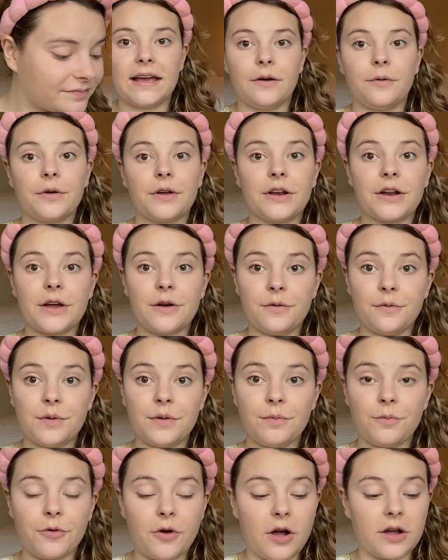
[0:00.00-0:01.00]
We're going to go in
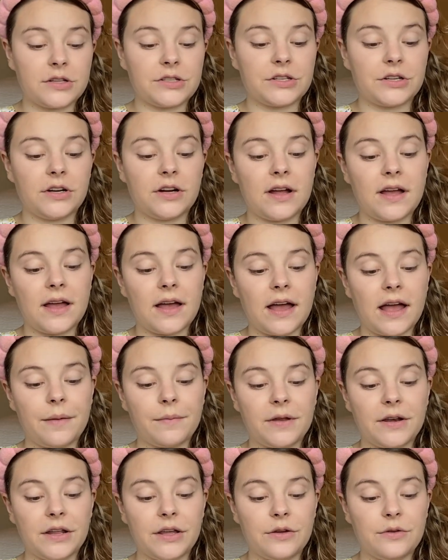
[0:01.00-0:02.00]
with bronzer. I'm
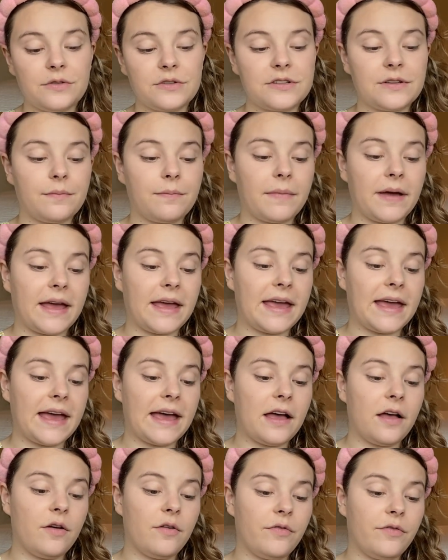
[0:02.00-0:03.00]
going to use my
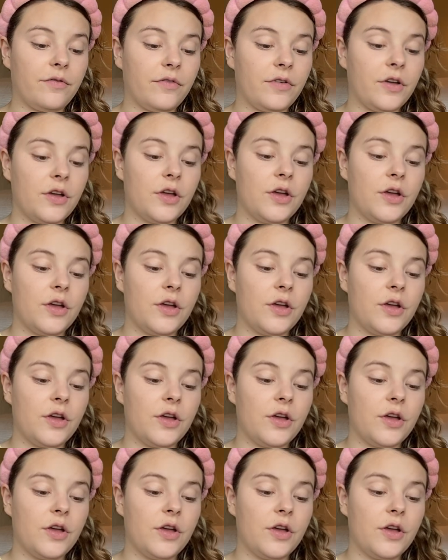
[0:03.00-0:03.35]
e.l.f.